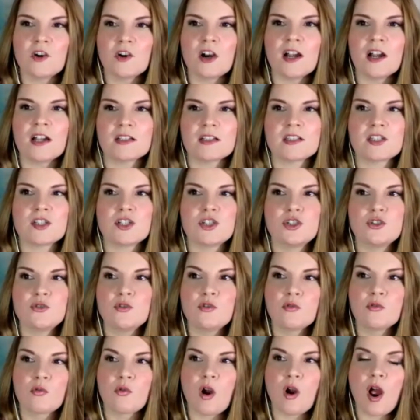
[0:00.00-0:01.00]
for us
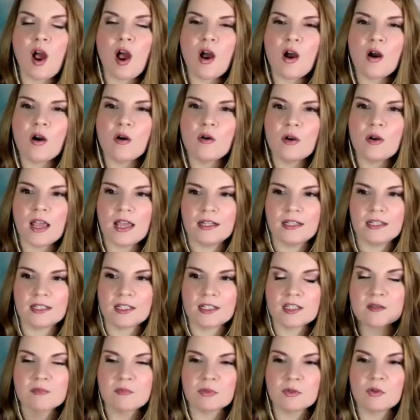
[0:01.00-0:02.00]
to grow and
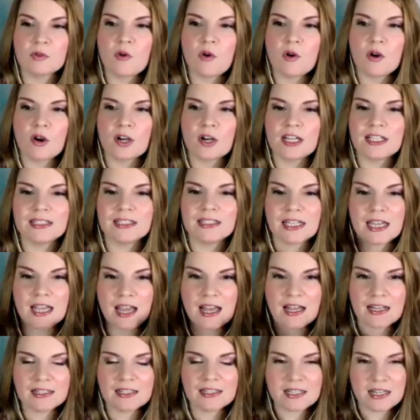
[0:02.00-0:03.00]
explore in the
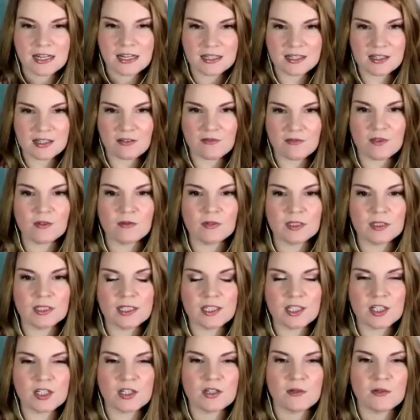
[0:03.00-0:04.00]
context of the
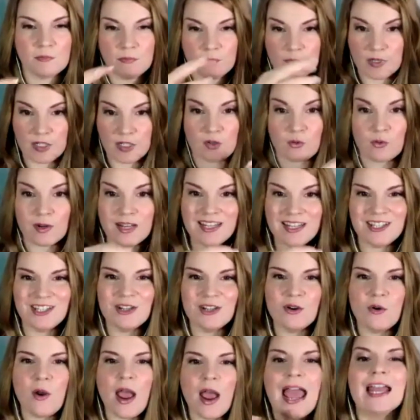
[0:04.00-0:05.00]
relation between
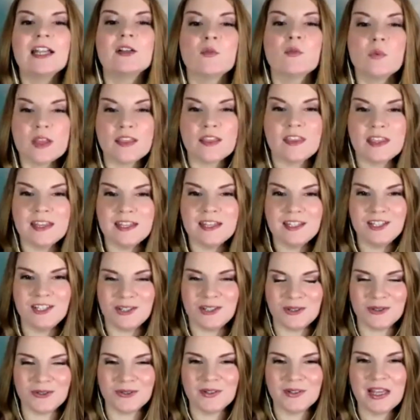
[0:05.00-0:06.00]
you and within
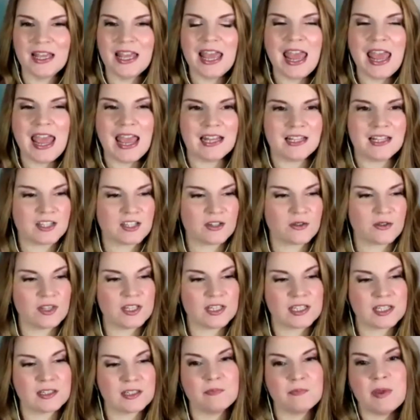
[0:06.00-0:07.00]
you. And so
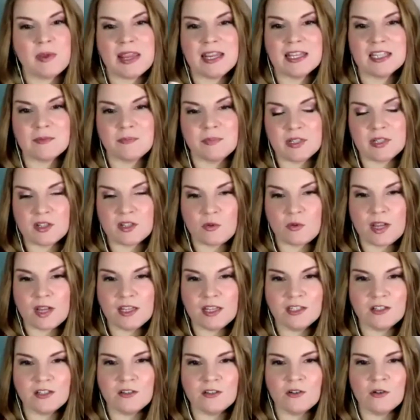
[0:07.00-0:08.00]
this space
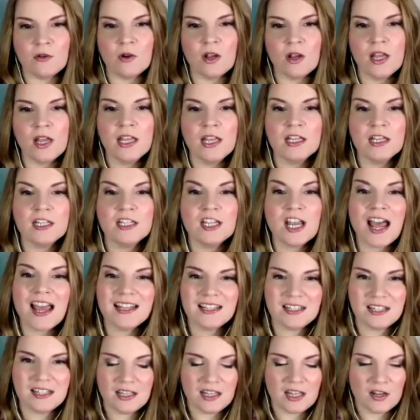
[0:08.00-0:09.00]
between you
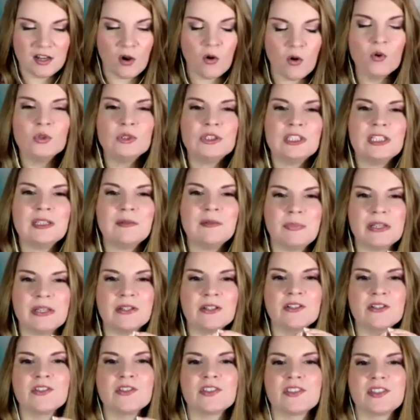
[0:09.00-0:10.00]
not only
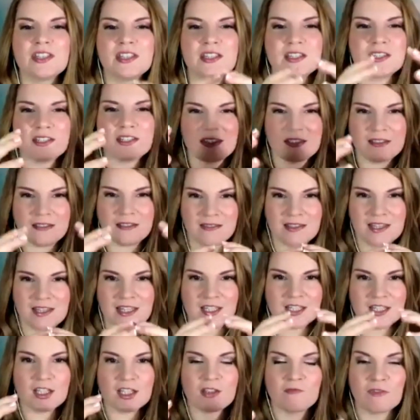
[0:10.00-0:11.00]
builds this
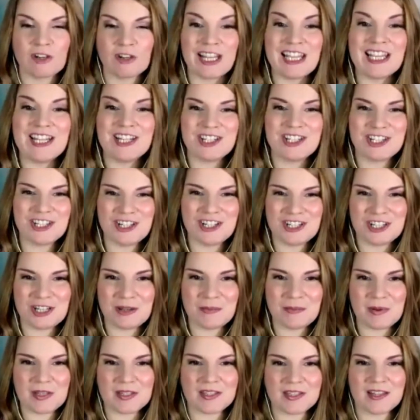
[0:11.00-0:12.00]
this
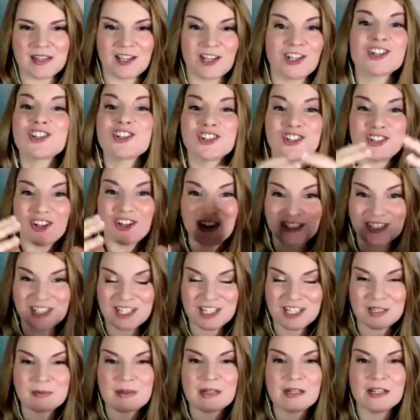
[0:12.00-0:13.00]
relationship as a
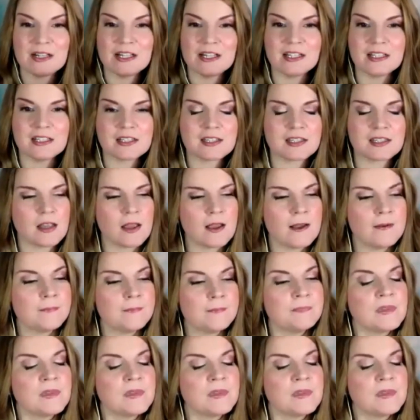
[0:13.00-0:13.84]
gestalt experience